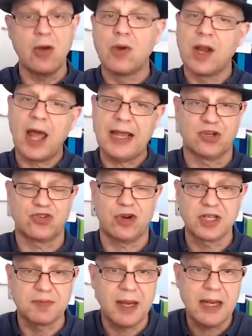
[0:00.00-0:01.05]
like and
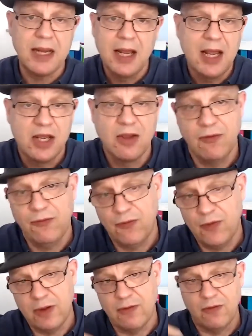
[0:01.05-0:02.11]
trust me. You
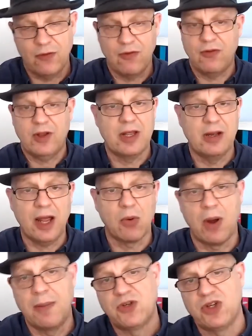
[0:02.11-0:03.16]
like
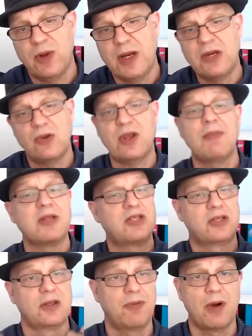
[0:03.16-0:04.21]
what I'm doing. You come
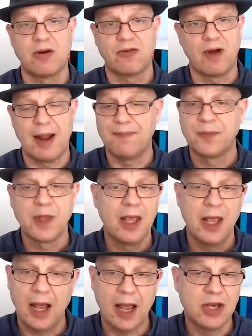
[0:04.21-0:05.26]
into the program,
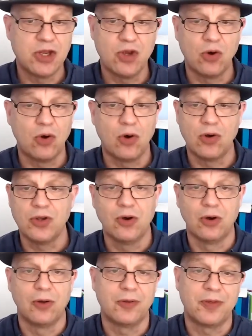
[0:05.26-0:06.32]
and you're
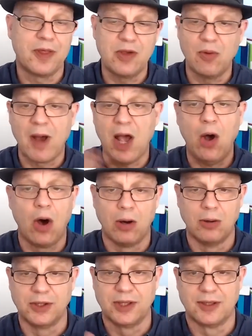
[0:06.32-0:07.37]
my hot
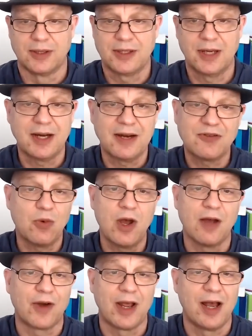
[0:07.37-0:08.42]
audience. I don't have to
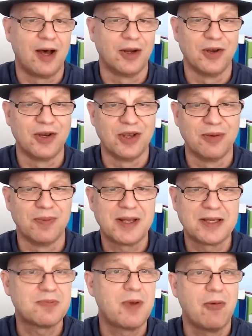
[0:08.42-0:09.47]
work very hard on you
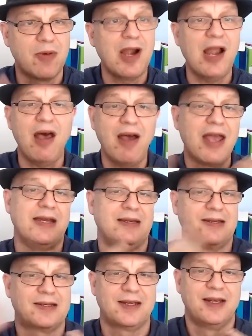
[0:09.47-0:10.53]
because we're
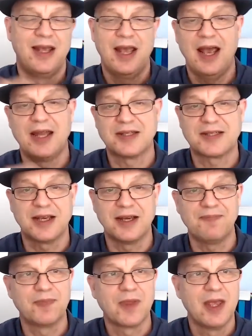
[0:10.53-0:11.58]
aligned, and
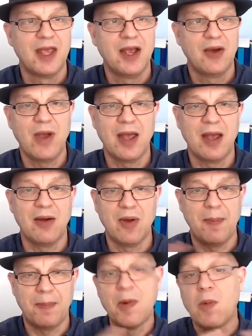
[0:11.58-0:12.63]
we're